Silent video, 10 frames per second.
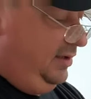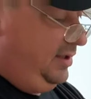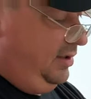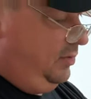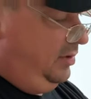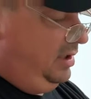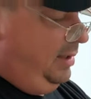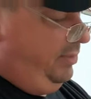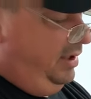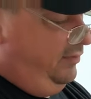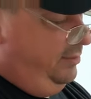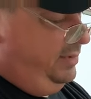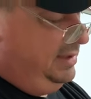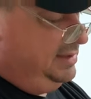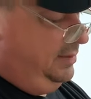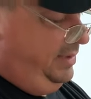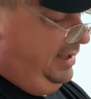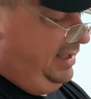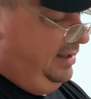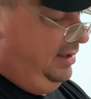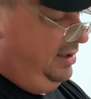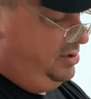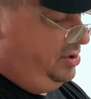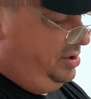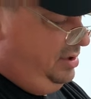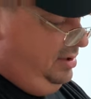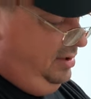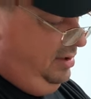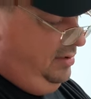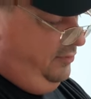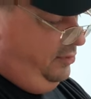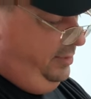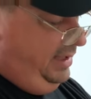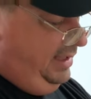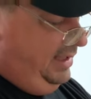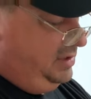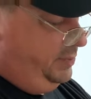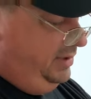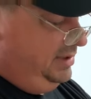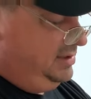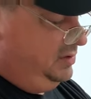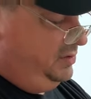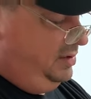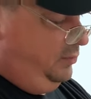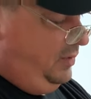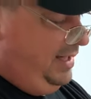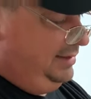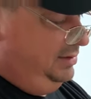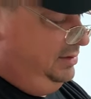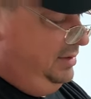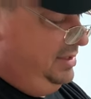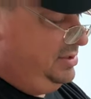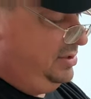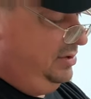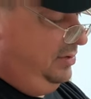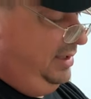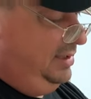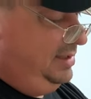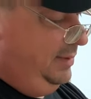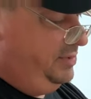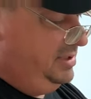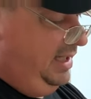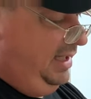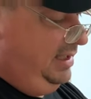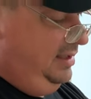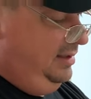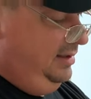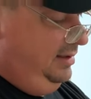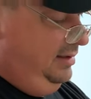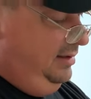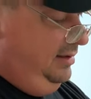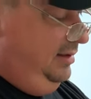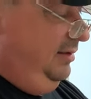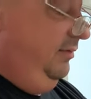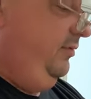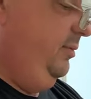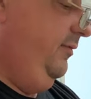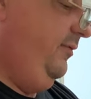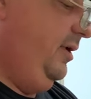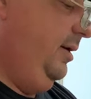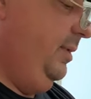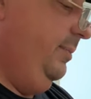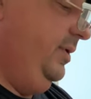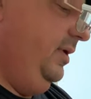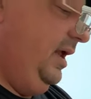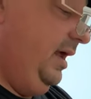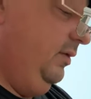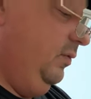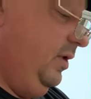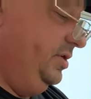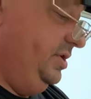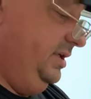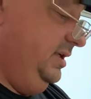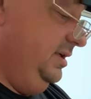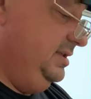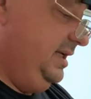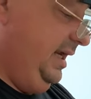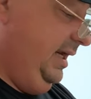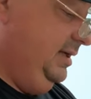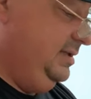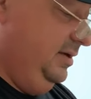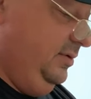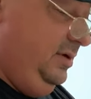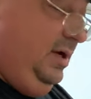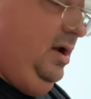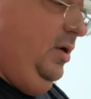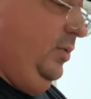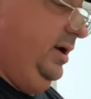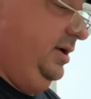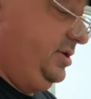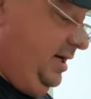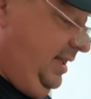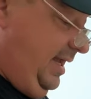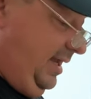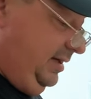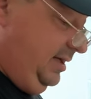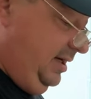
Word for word: to try to order a couple of them. This will be like a lunch for me, I guess. But this is Wagyu sirloin tip steak from a farm up in out in Washington State. So we're gonna try that.